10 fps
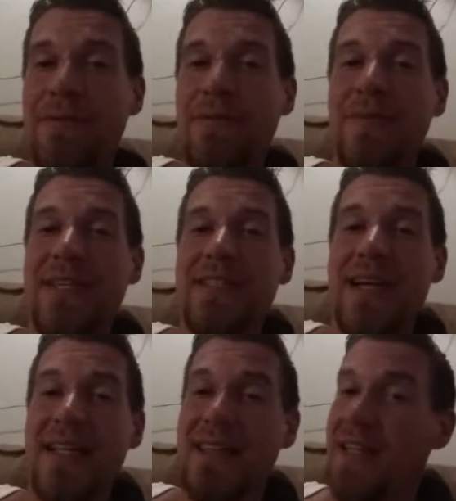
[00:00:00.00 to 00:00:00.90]
that one because
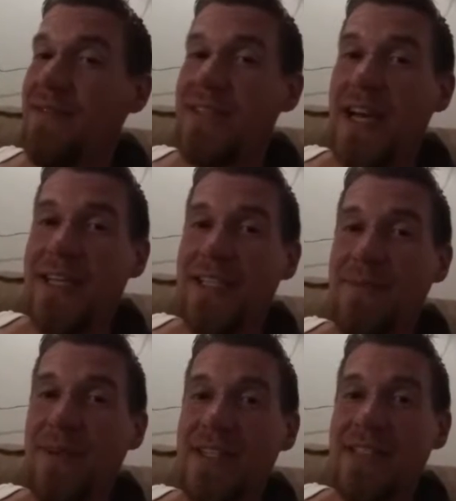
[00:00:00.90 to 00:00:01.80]
I love tag
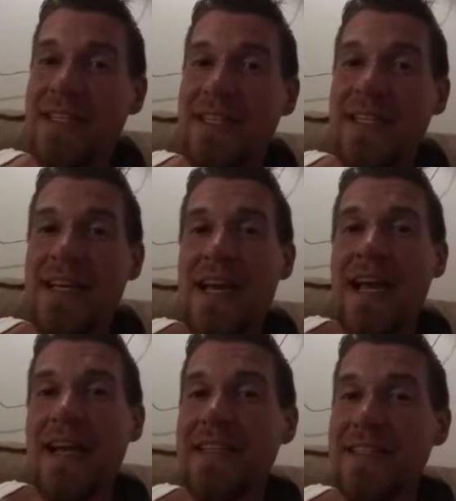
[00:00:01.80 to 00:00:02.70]
team wrestling,
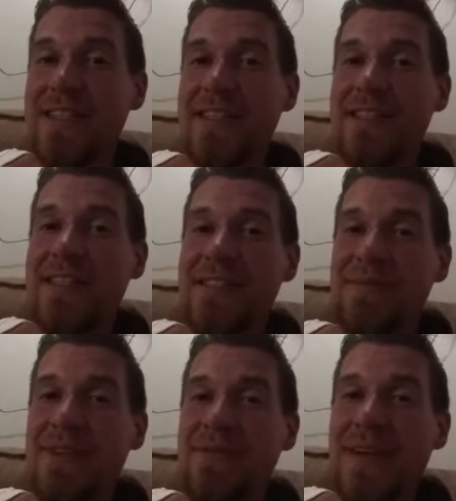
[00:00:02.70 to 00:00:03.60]
and it's good to see
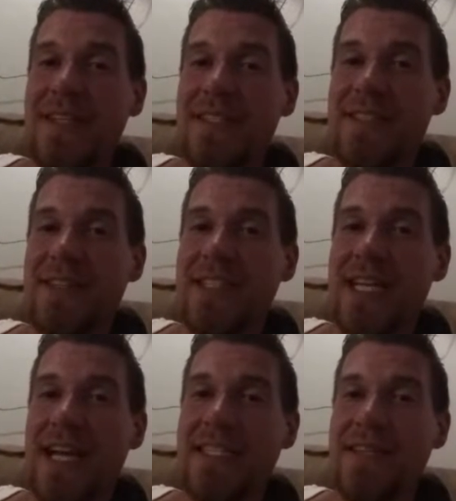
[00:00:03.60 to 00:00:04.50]
some new faces on the
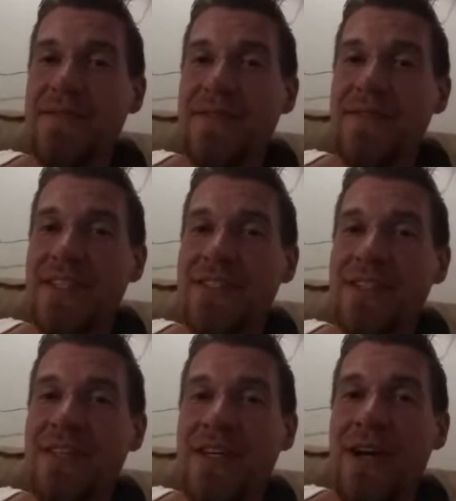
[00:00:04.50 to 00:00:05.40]
tag team
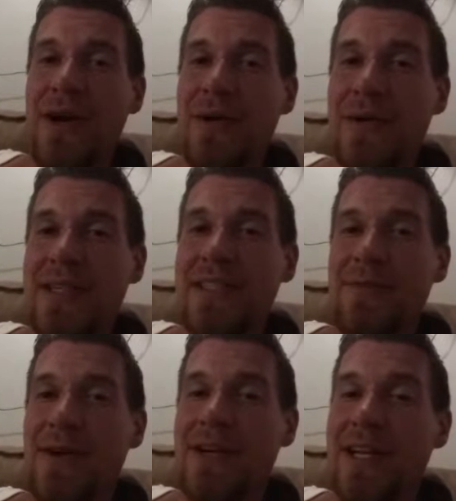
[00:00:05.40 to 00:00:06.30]
division. Who do I
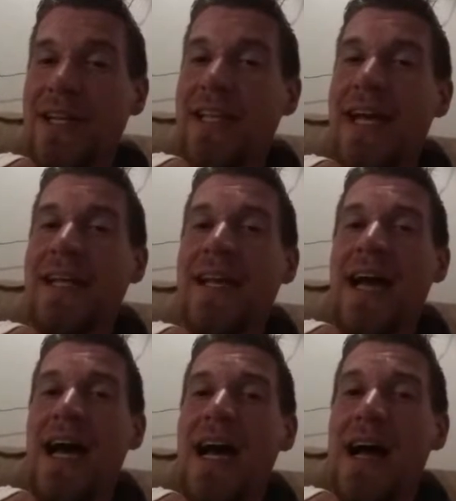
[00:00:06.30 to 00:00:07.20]
see walk out of
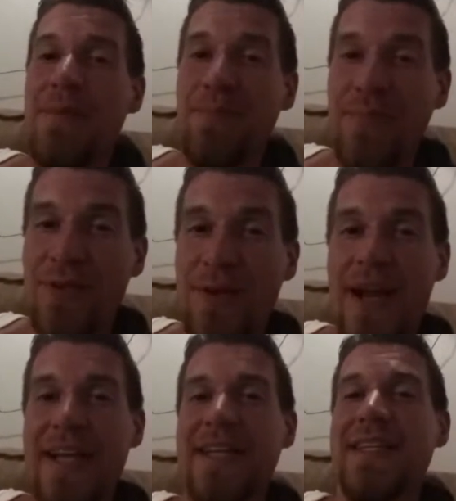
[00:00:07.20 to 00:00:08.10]
that? I'm
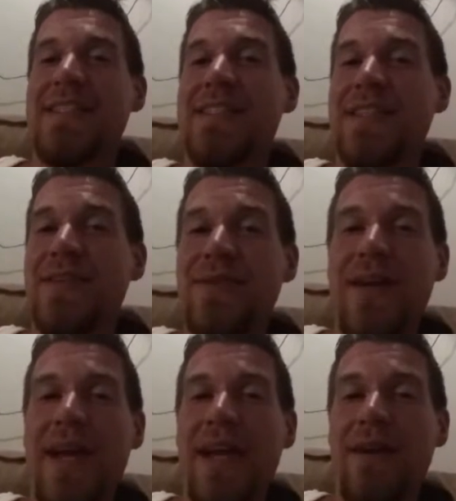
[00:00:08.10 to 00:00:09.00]
praying it's the New
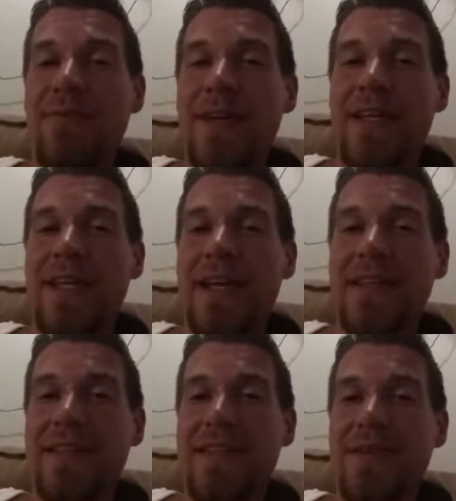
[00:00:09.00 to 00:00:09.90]
Day. I really
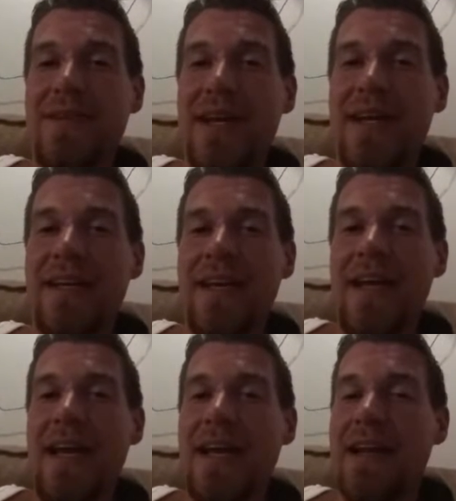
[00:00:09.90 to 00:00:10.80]
like the New Day,
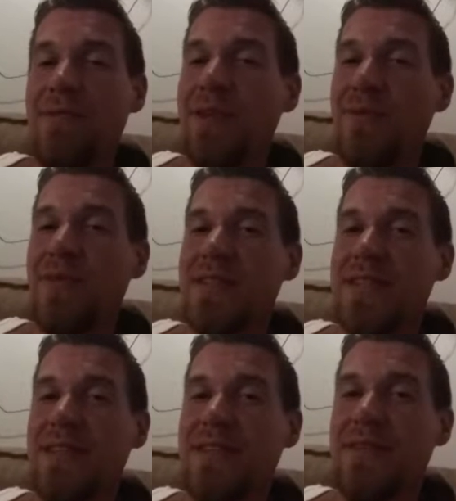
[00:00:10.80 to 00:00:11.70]
and I really want to
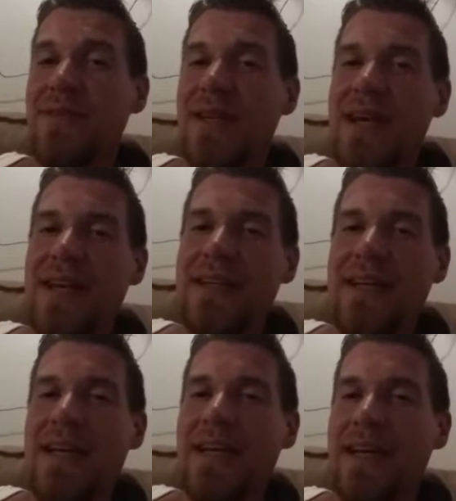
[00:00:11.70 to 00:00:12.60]
see the New Day
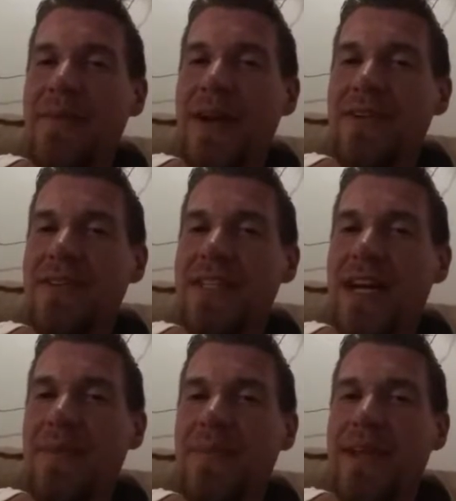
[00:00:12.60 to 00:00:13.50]
come out on
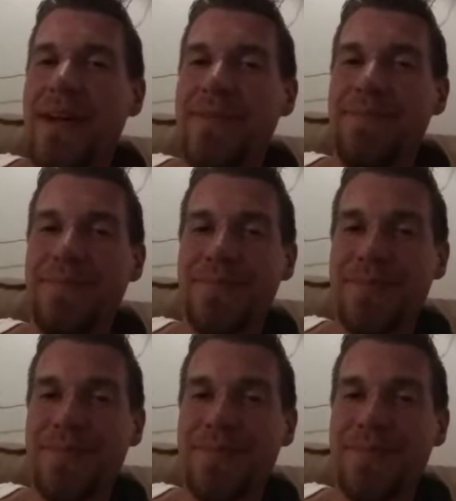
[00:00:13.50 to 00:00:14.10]
top there.